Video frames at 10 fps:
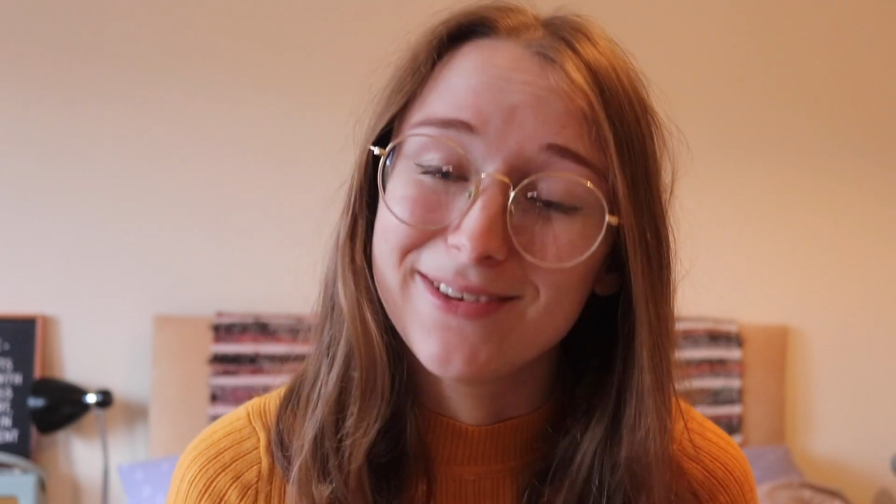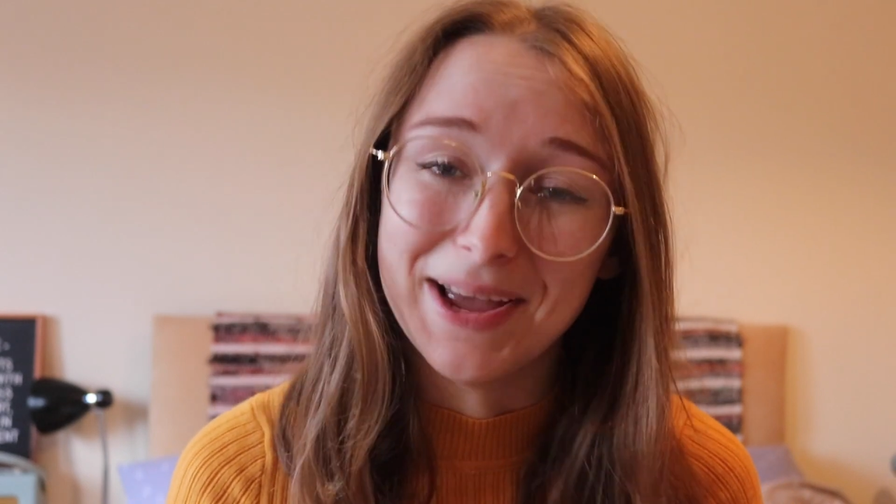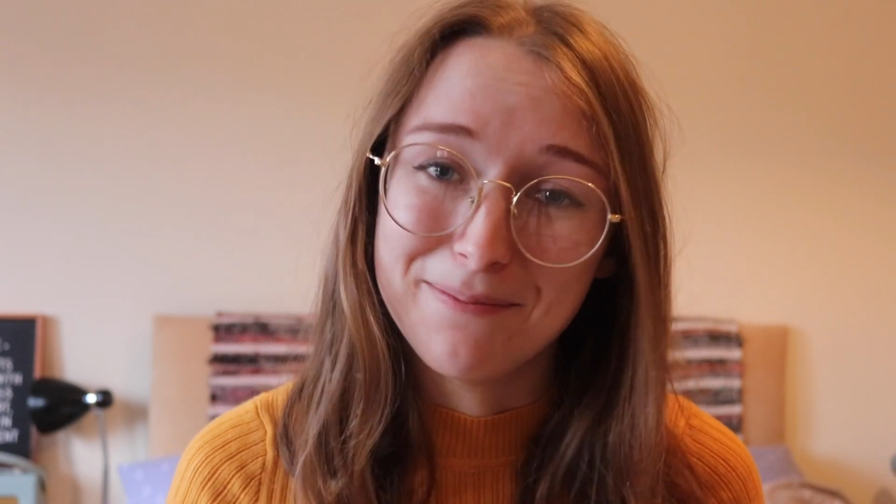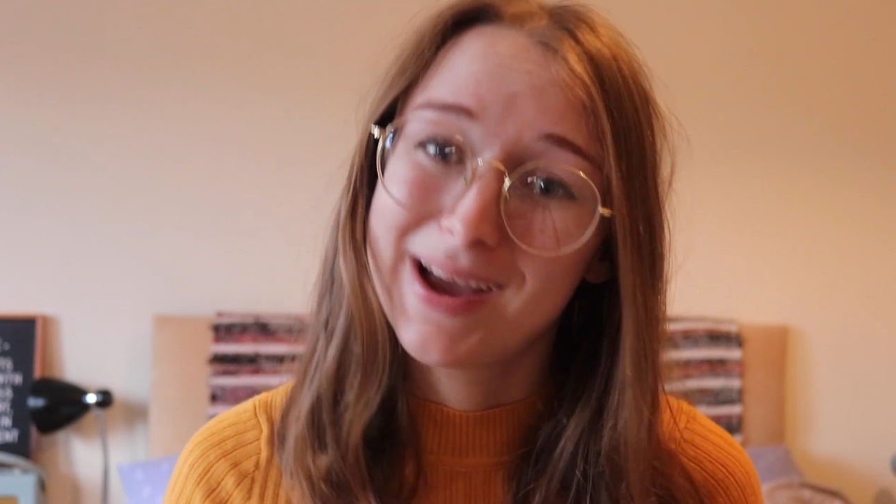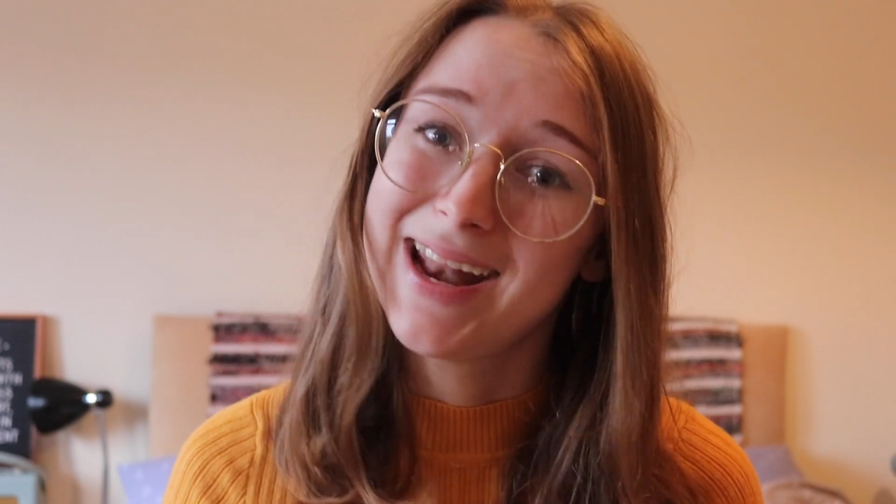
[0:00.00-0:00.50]

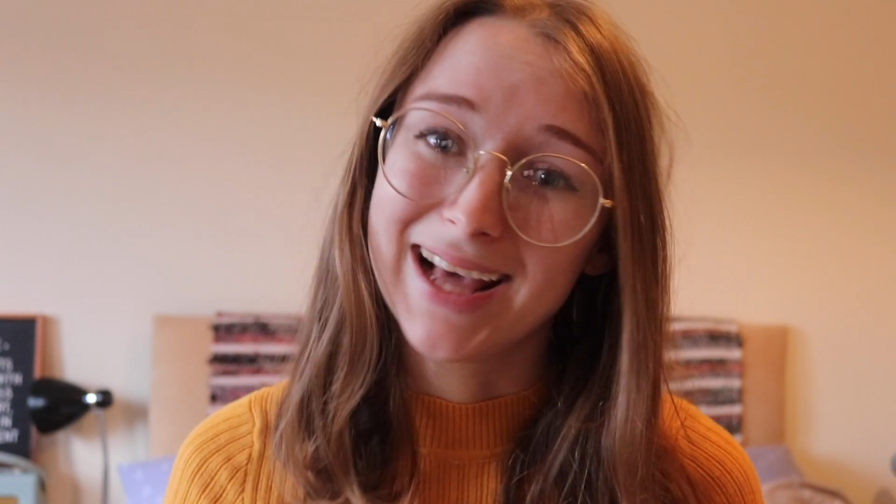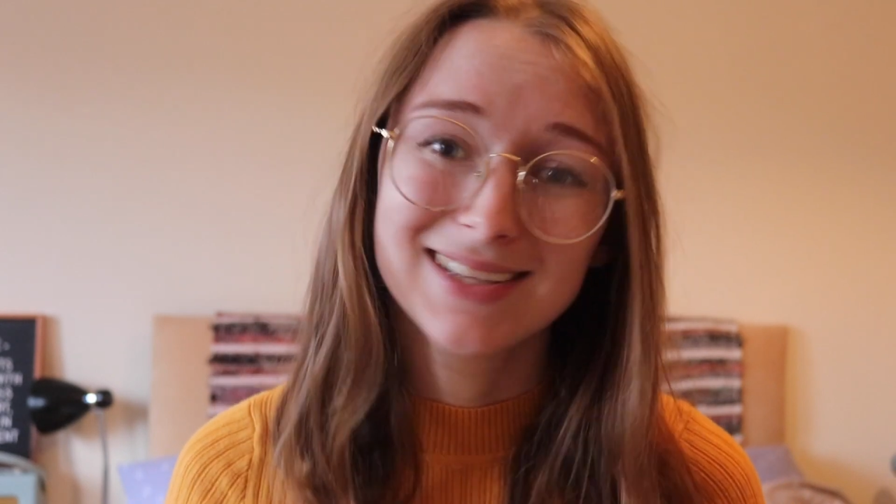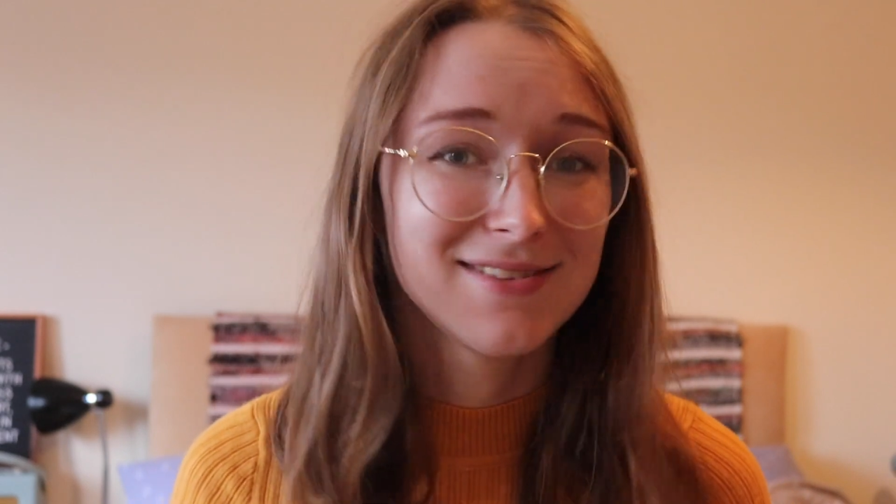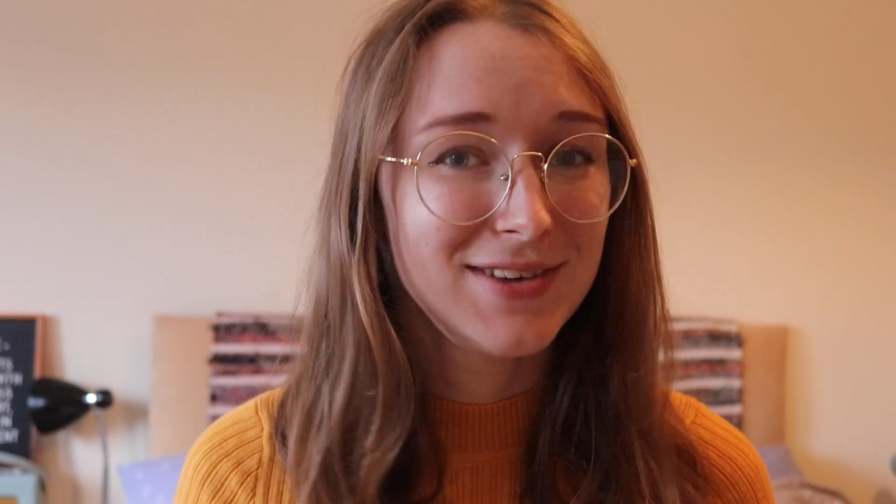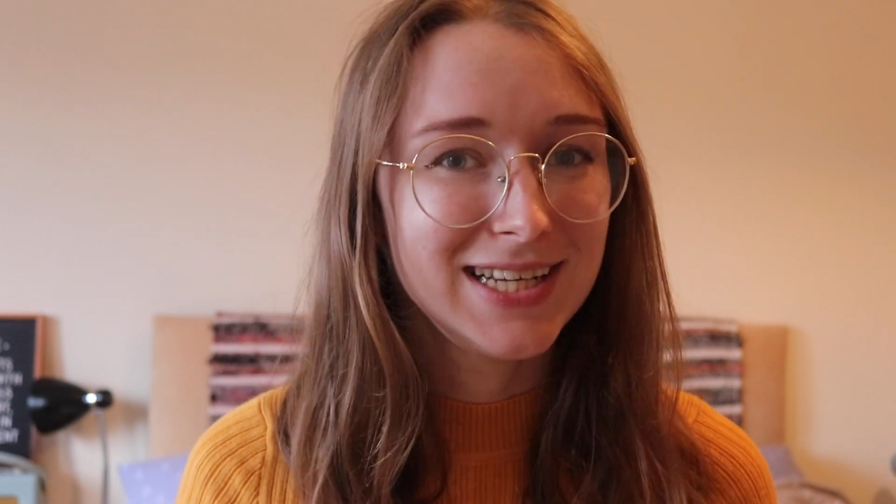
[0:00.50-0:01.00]
in my
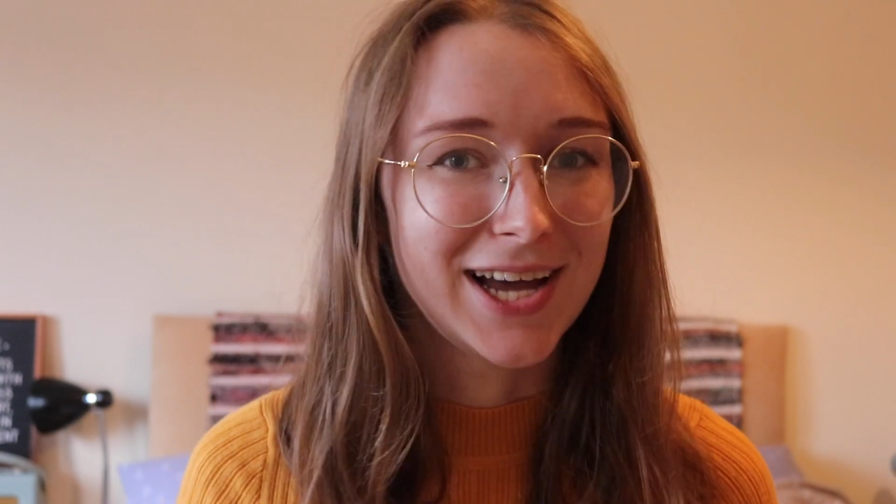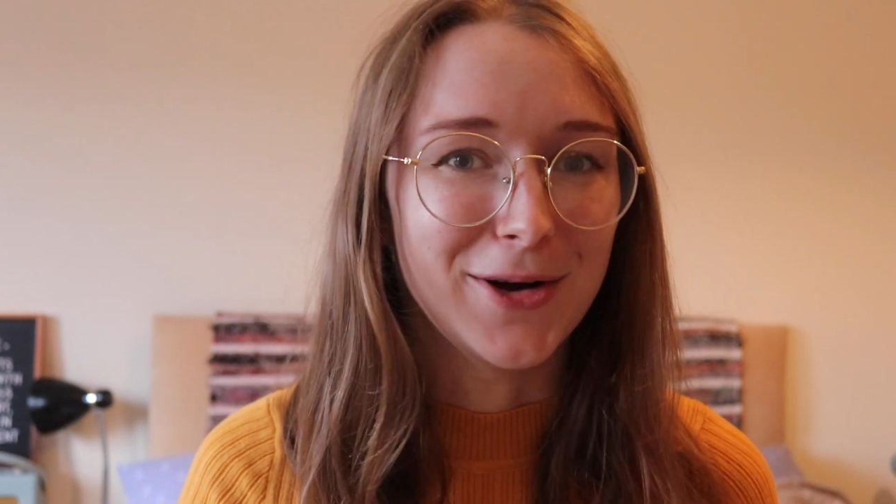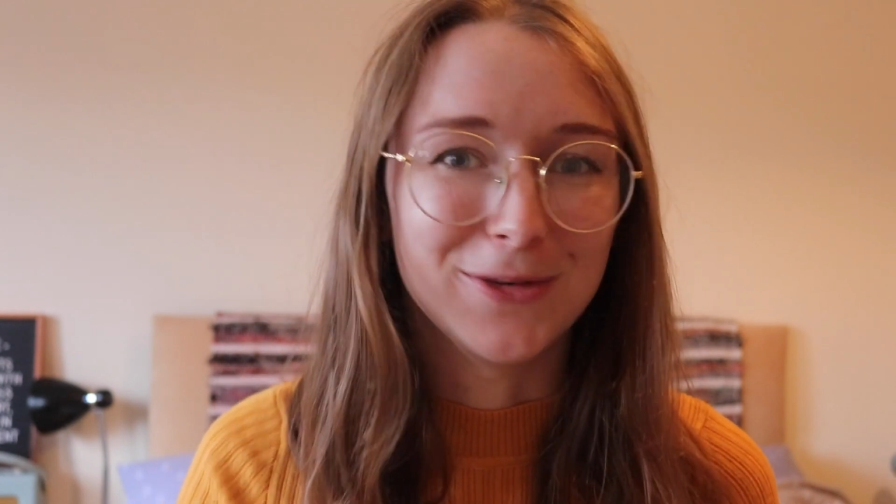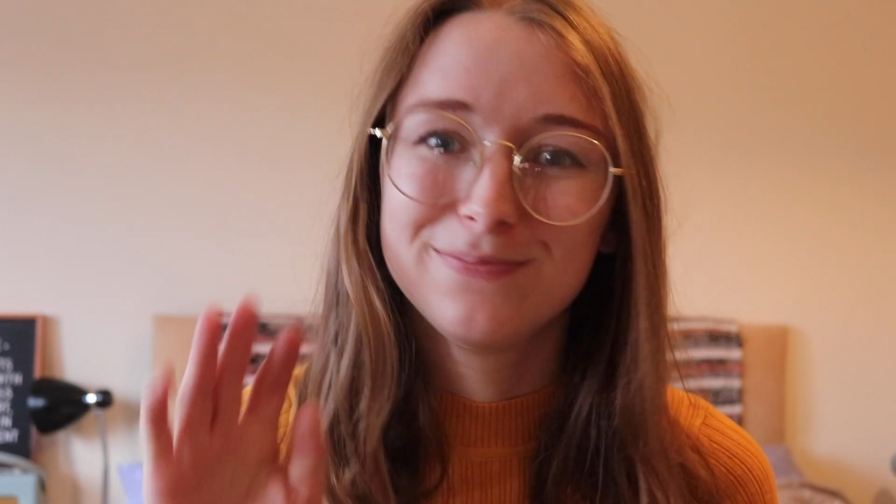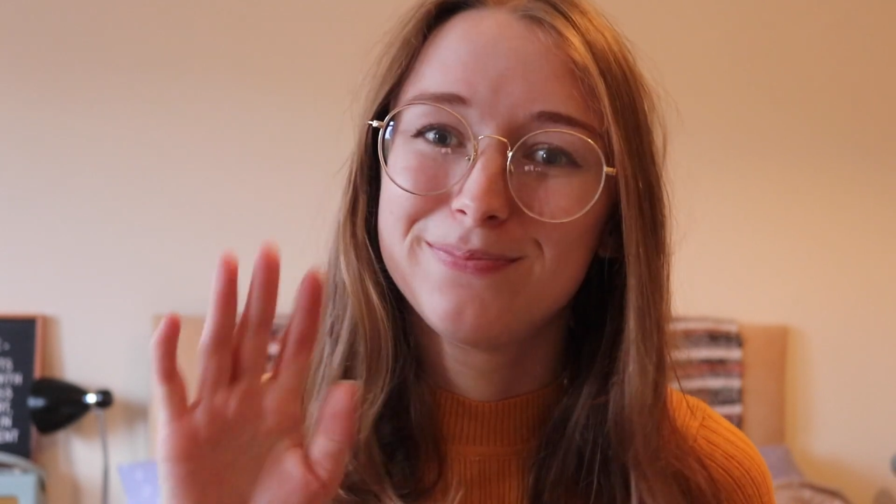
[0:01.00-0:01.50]
next video.